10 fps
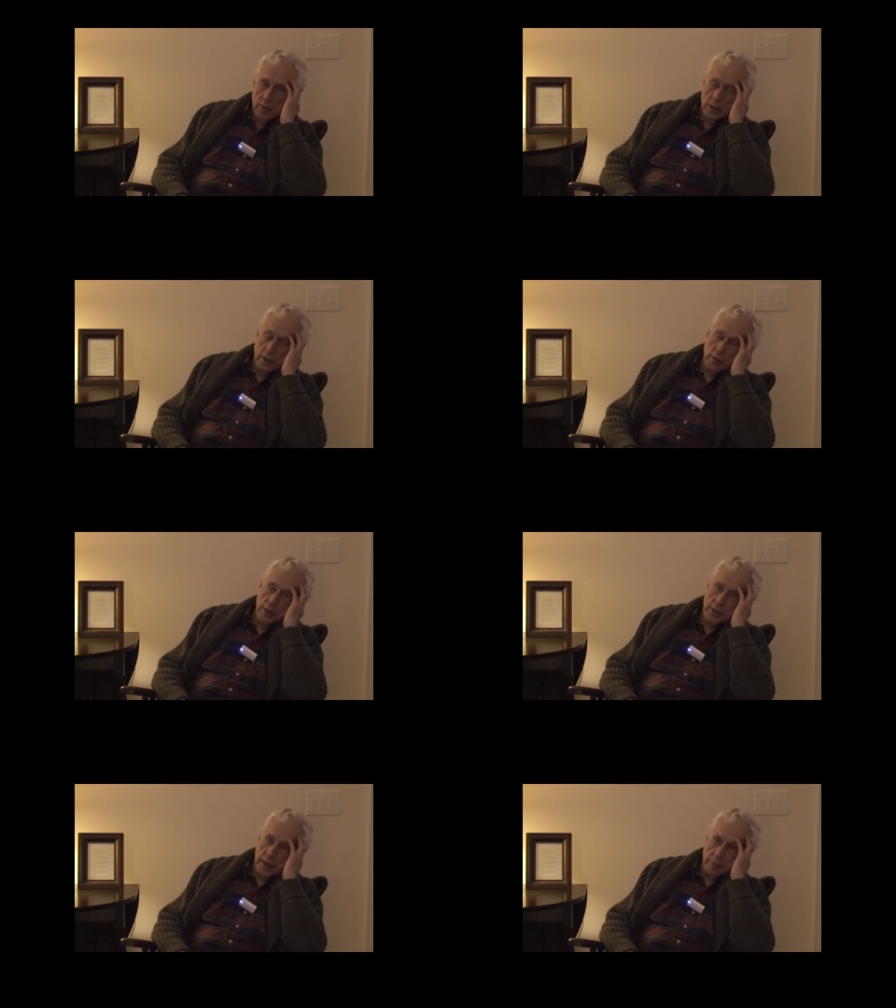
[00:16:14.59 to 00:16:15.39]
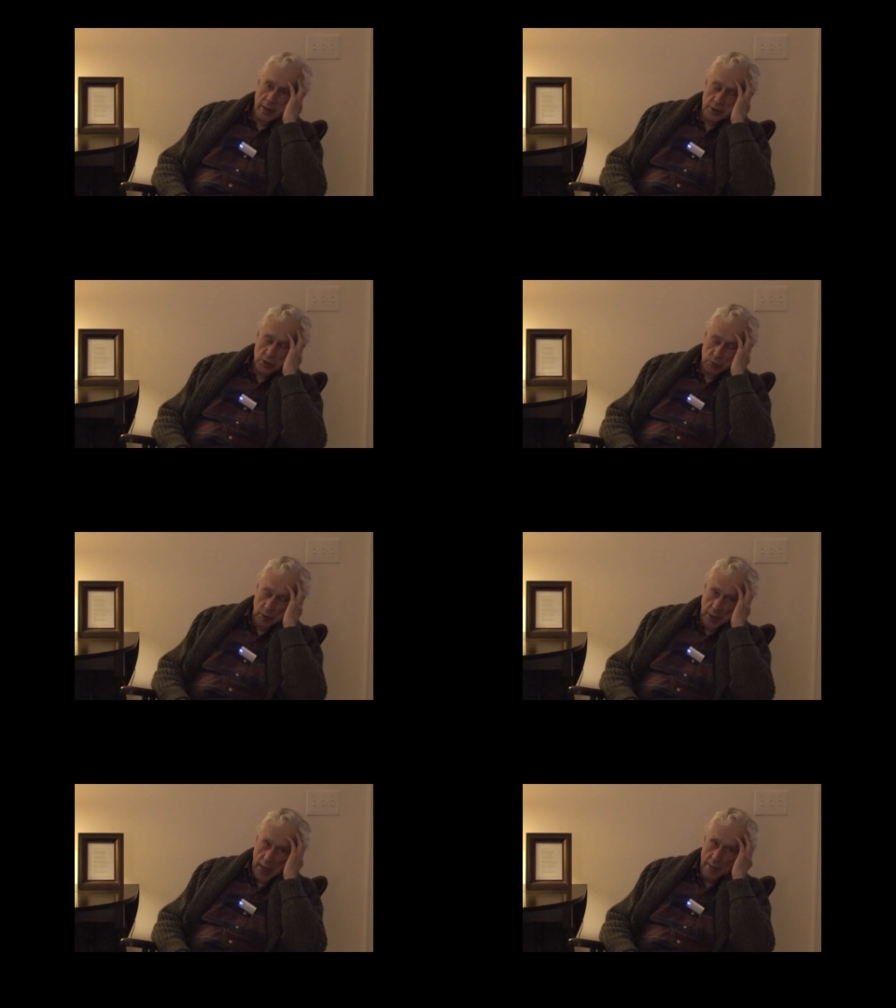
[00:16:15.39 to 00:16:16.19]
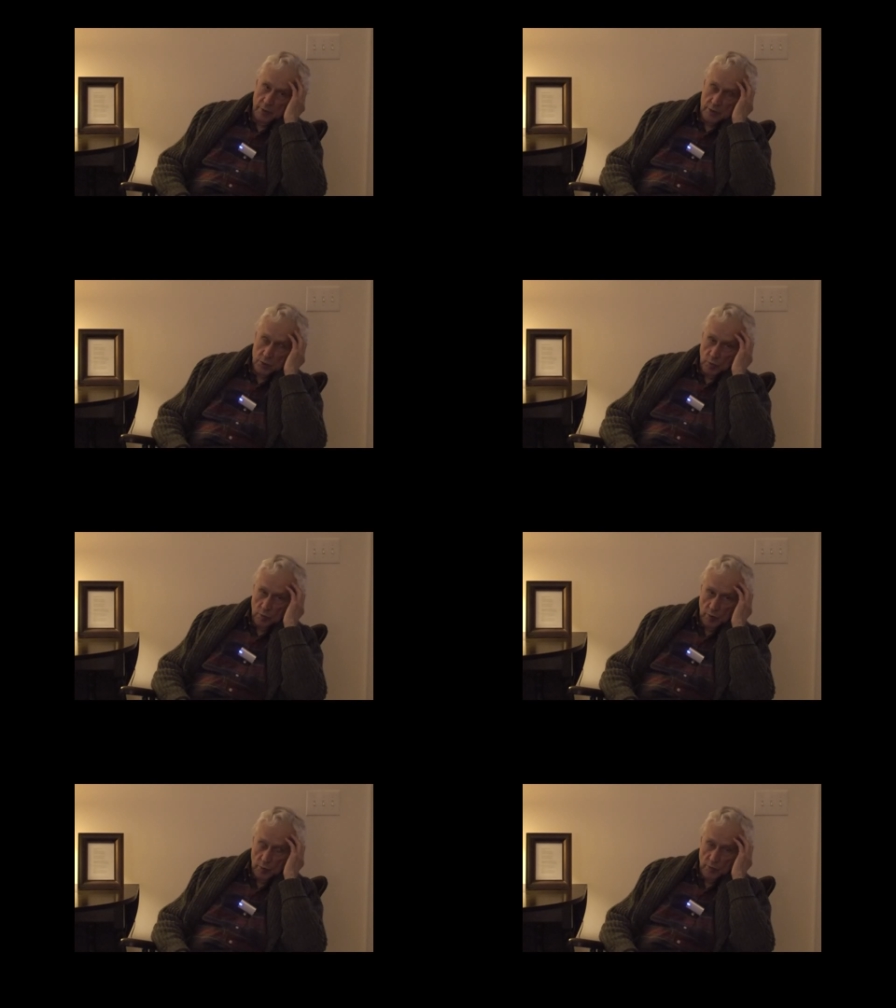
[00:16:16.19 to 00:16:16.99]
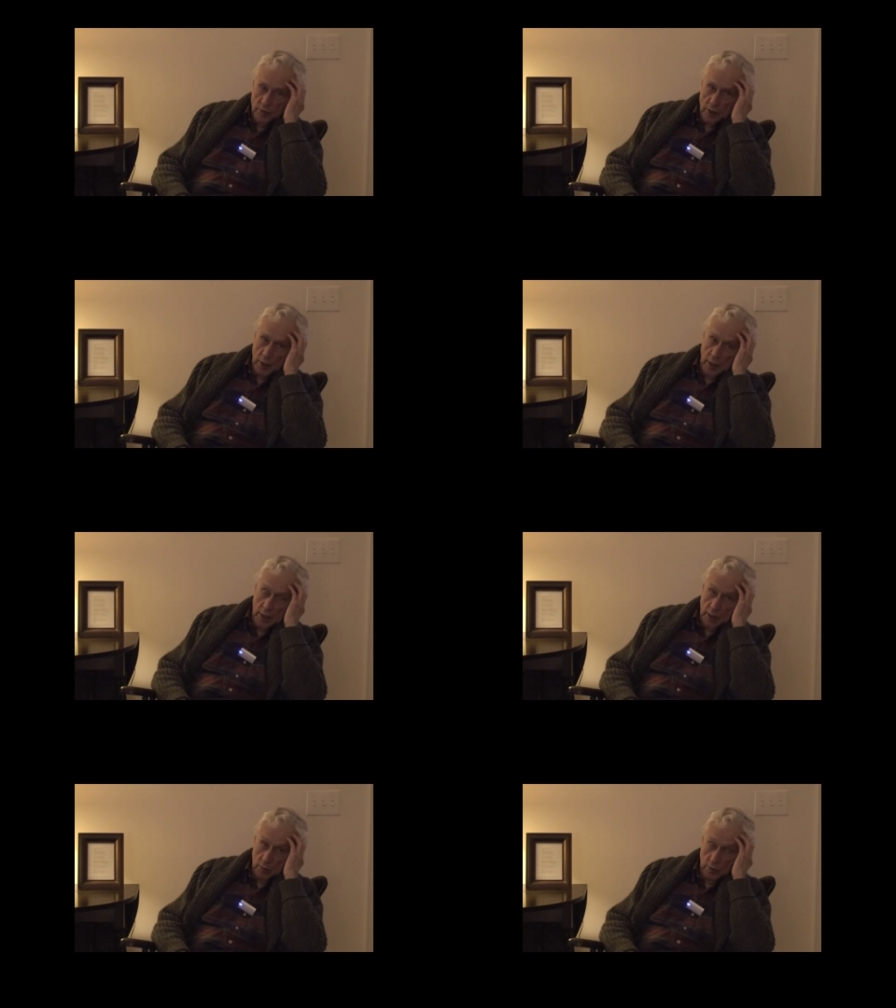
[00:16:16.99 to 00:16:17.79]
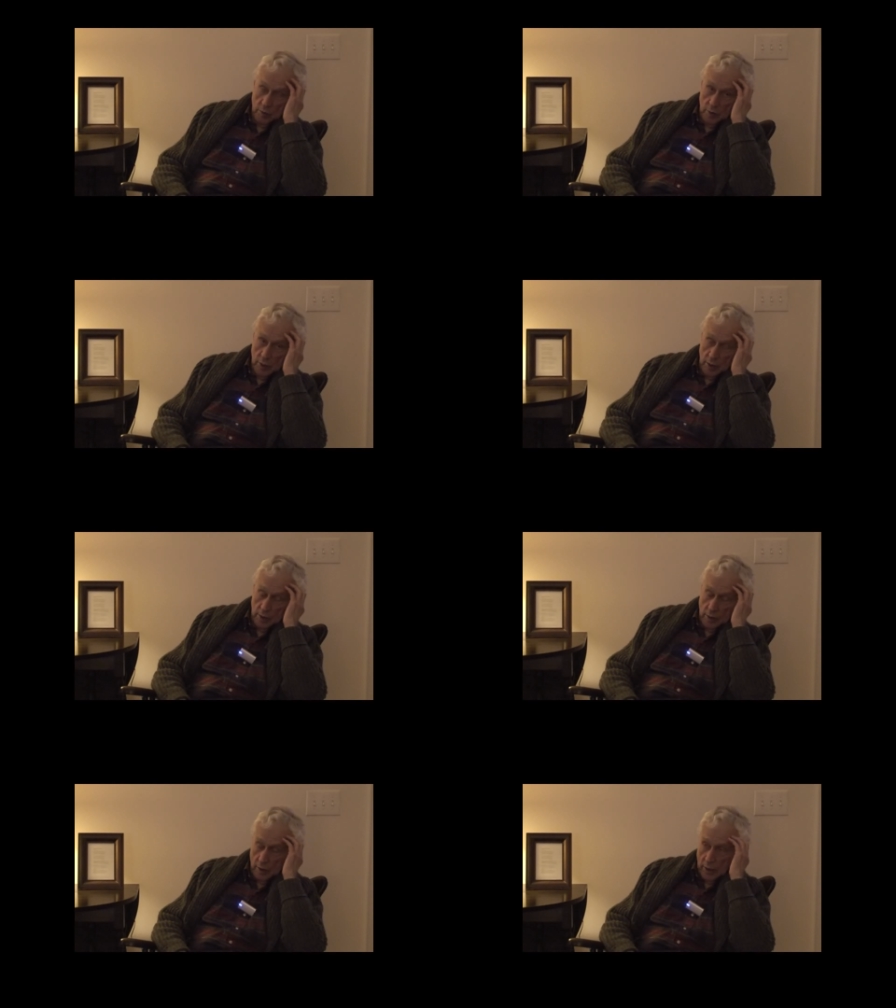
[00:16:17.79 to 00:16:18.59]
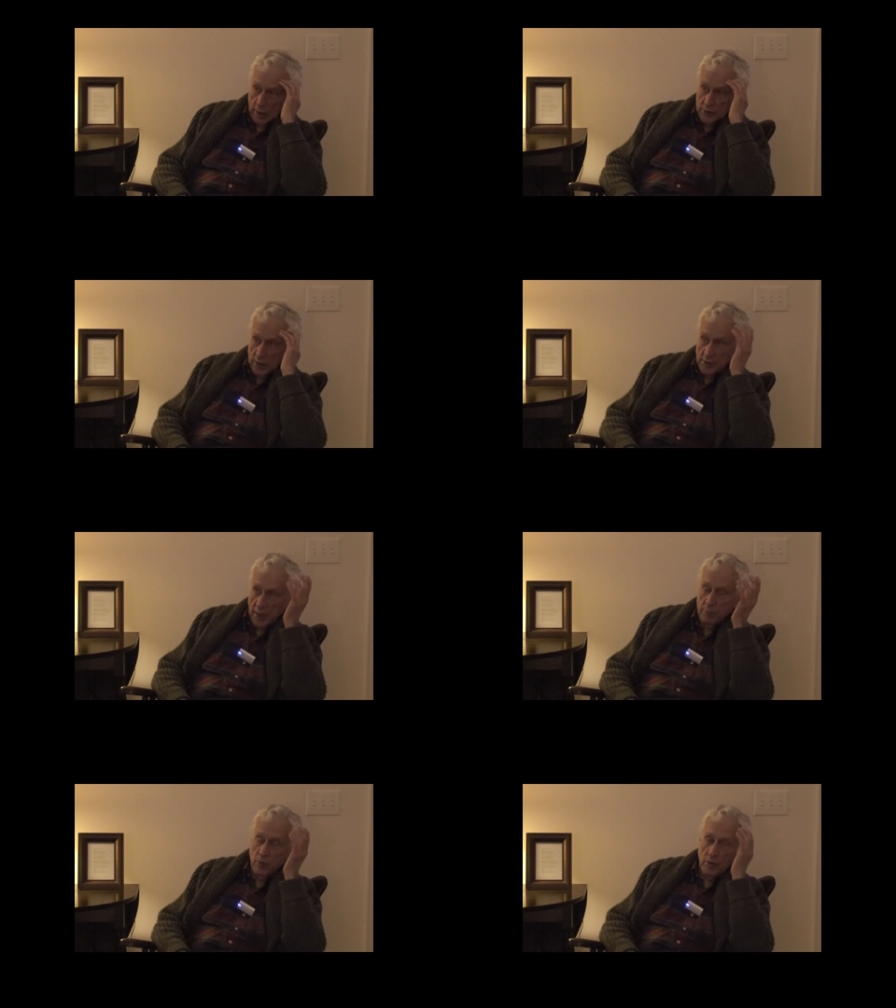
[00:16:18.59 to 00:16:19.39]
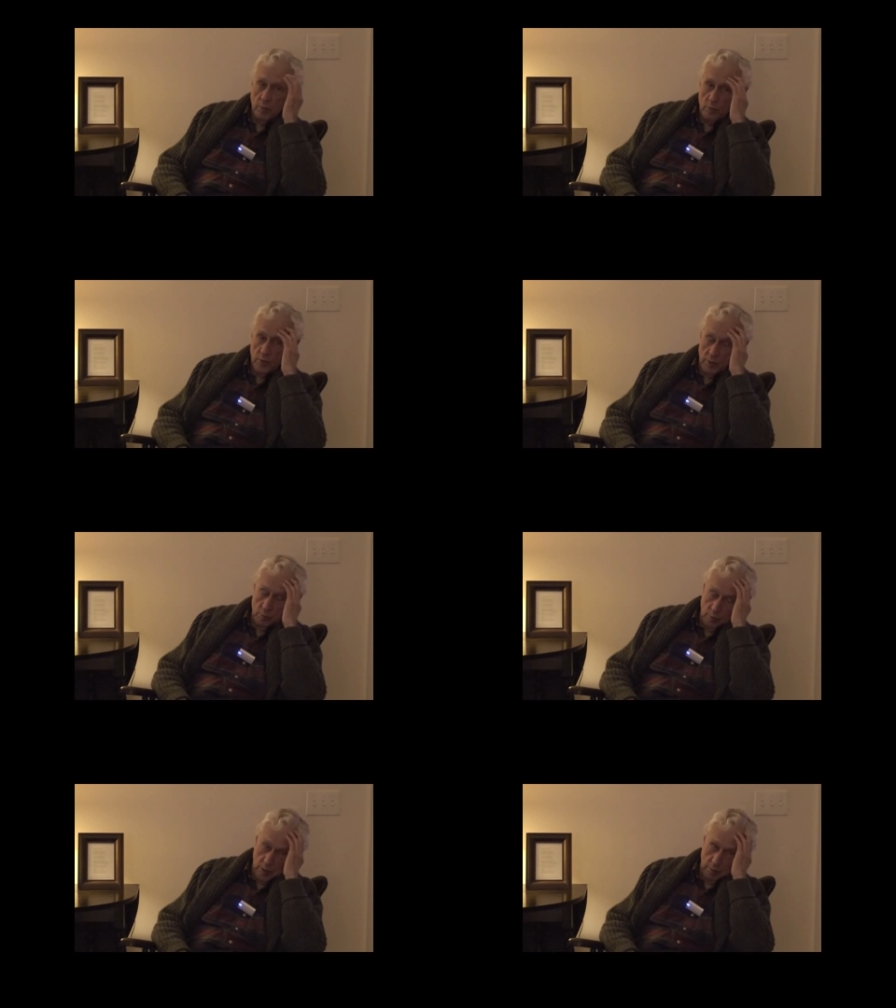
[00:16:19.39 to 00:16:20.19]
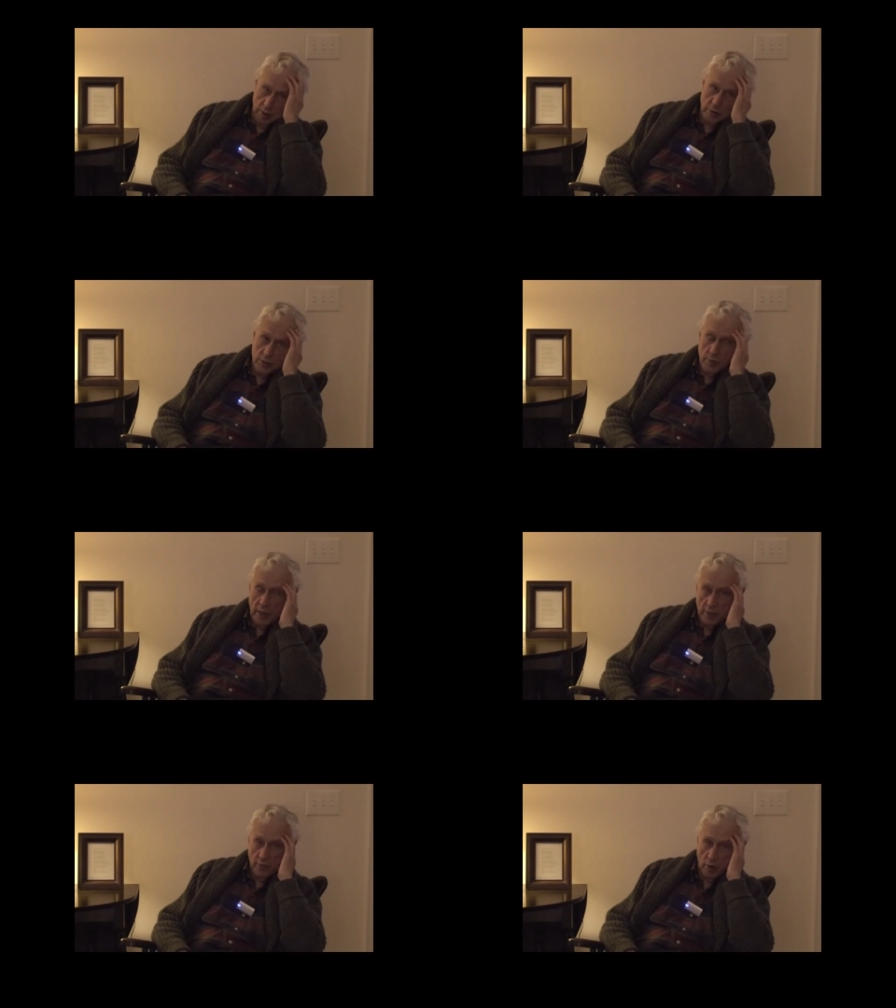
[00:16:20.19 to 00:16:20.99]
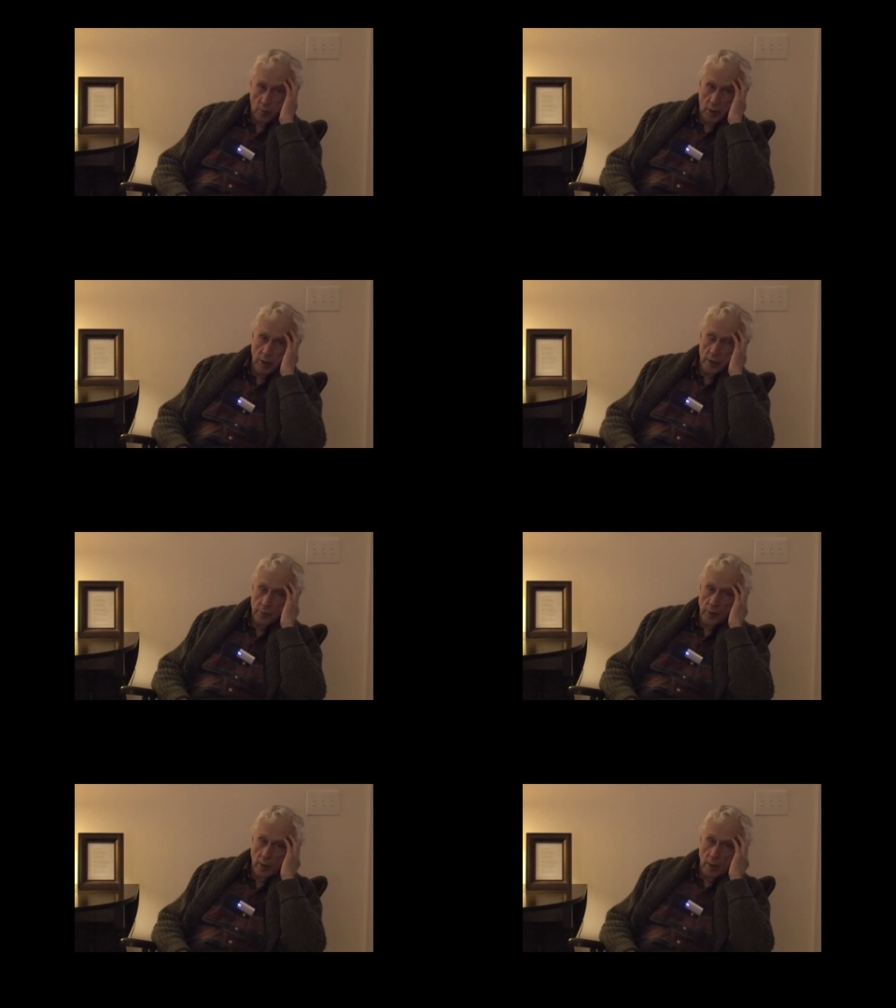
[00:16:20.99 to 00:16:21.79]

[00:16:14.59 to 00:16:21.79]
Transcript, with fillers: The only time that split happened is when we moved to Connecticut, when, and it's at that point that my marriage began to fall apart.